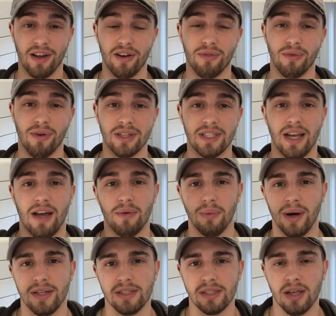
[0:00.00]
a lot of water at
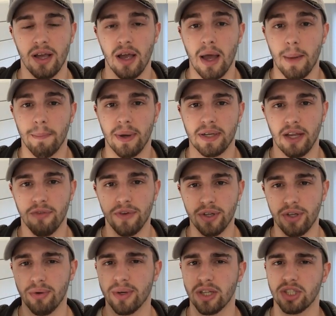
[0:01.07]
once. But if you
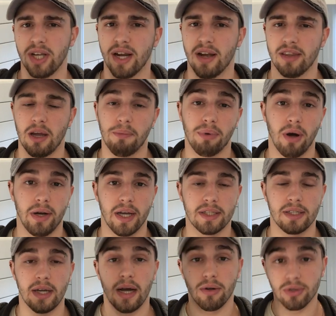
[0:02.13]
do want to check out that
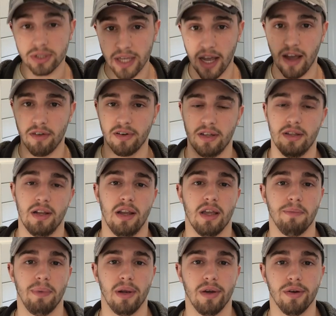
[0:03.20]
product, I also have it in the
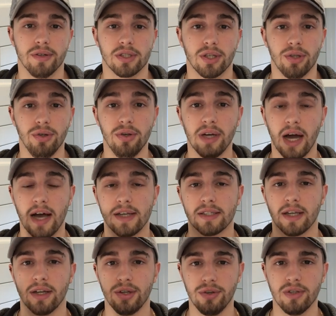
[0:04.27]
link below so you
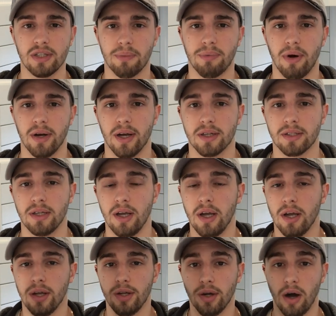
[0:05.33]
guys can use that product,
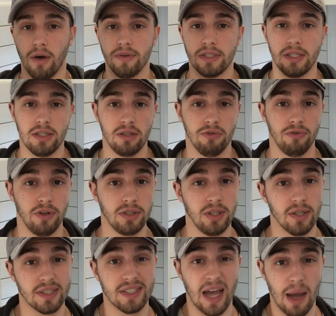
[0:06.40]
you know, obviously to filter
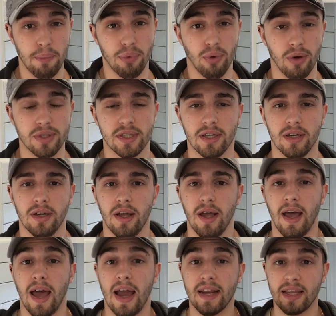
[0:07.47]
your tap water
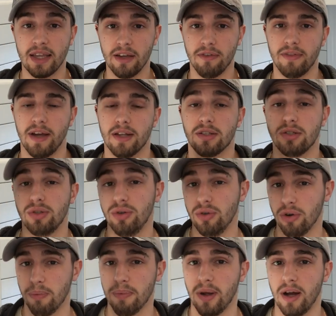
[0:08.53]
and give that to
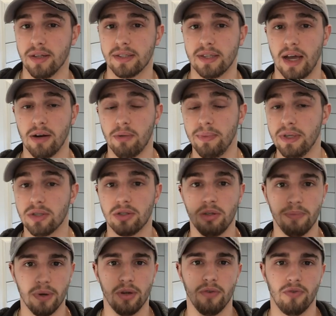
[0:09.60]
your plants. And it'll be
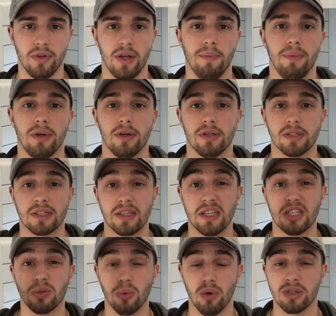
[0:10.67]
super good for them because
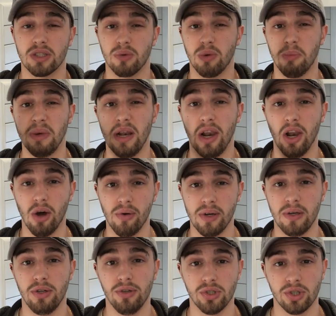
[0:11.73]
this water will be low in